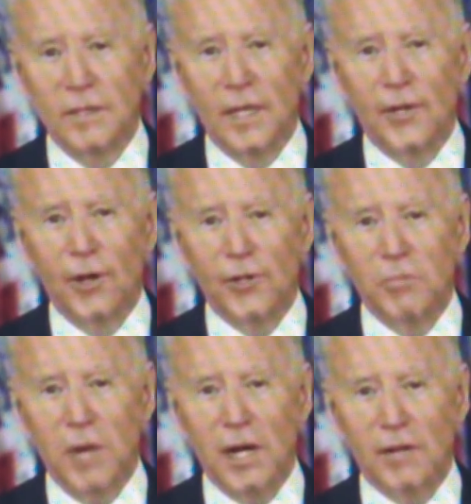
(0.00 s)
and our
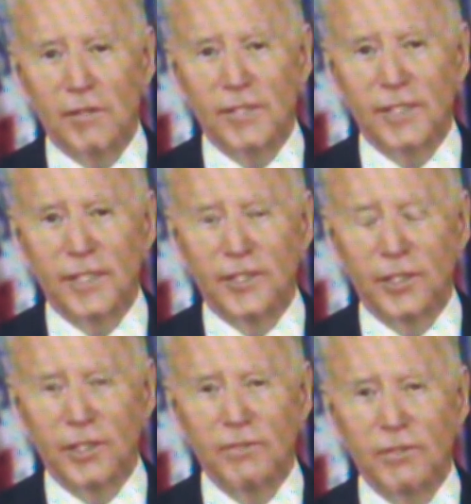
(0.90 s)
democracy can
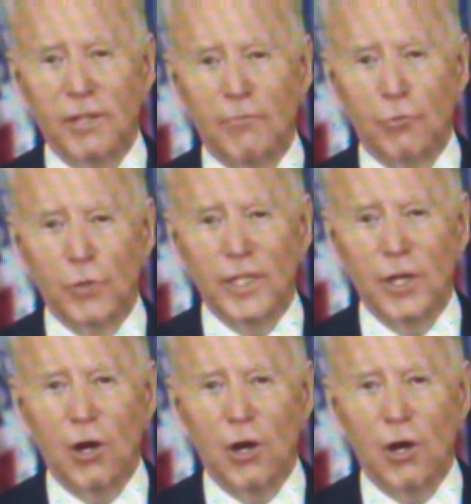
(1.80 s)
deliver on really